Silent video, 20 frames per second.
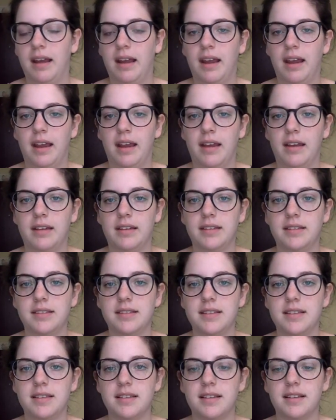and
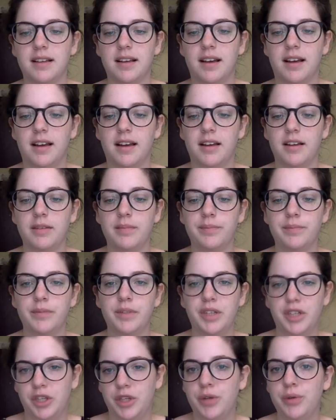
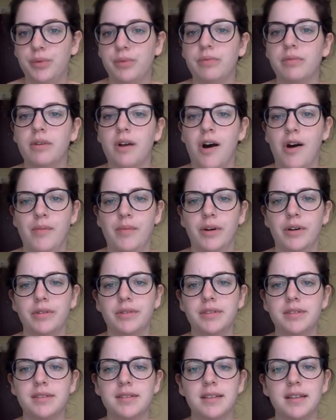cute
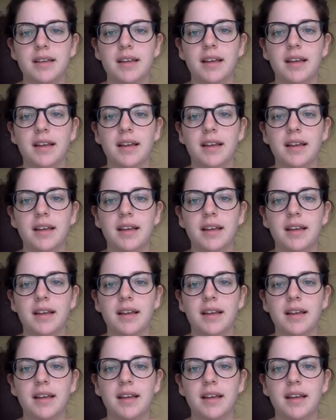almost.